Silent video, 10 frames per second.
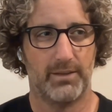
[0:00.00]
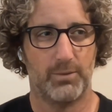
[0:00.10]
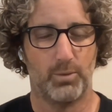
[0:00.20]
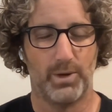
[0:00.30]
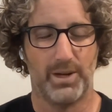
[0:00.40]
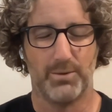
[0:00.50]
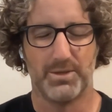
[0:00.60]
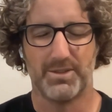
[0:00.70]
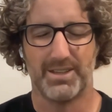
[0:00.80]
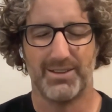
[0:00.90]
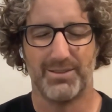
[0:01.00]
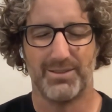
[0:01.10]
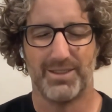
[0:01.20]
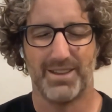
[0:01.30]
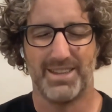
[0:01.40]

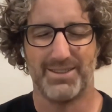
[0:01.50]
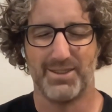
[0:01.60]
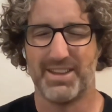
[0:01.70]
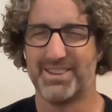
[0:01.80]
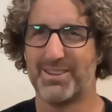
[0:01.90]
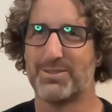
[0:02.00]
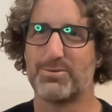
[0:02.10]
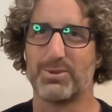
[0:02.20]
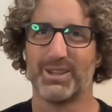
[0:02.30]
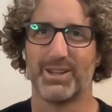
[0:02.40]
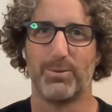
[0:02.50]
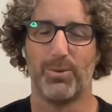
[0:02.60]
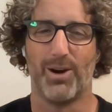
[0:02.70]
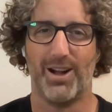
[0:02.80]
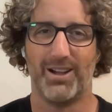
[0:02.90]
I think the thing that was really
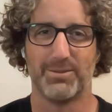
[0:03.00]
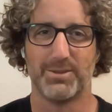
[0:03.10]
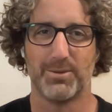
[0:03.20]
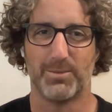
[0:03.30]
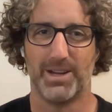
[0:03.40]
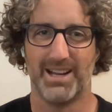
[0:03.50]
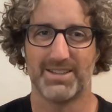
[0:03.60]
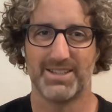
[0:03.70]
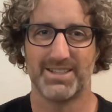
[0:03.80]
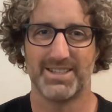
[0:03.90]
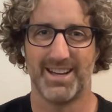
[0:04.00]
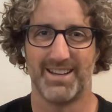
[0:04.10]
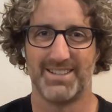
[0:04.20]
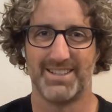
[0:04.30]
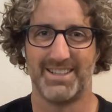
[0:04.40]
wild was when we actually started
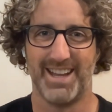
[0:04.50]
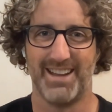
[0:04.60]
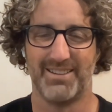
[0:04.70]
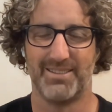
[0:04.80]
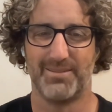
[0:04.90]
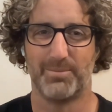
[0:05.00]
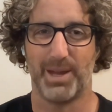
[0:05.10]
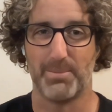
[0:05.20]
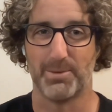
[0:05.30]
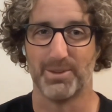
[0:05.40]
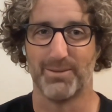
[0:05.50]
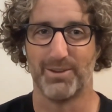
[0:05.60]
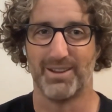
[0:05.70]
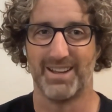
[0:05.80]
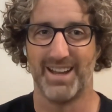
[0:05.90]
to get people that
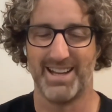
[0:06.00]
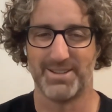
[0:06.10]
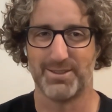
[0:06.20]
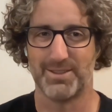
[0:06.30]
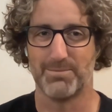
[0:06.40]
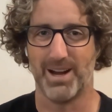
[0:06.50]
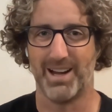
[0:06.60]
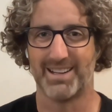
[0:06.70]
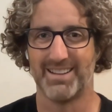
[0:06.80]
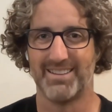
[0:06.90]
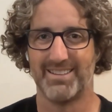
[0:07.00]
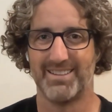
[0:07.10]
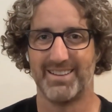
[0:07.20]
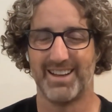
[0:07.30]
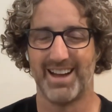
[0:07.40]
were entering the market
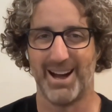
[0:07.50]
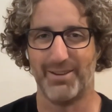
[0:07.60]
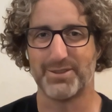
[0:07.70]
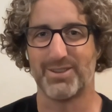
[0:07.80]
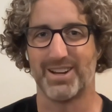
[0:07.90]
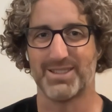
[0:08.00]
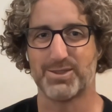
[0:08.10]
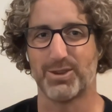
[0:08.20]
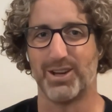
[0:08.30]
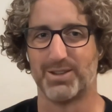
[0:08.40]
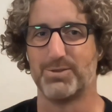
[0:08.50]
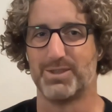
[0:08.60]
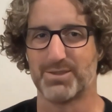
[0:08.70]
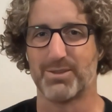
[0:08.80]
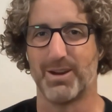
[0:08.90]
after us trying to
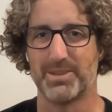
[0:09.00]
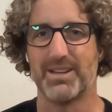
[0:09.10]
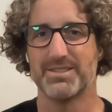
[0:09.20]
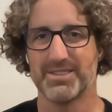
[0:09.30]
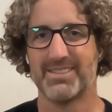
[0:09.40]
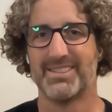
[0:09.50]
disrupt us.